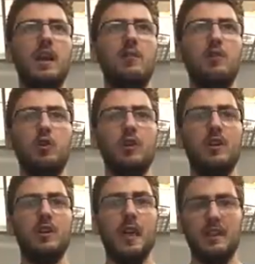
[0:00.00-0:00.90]
For
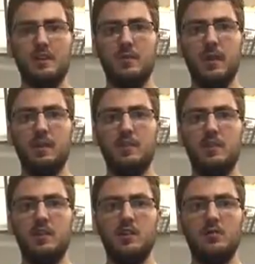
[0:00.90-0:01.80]
next
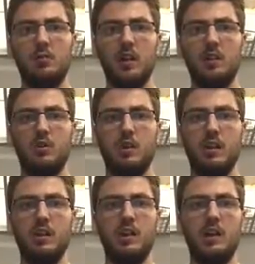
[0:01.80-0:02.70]
semester's wild
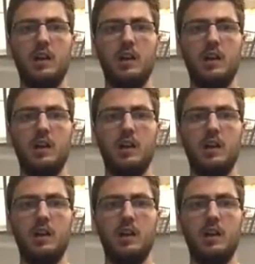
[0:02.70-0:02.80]
choir,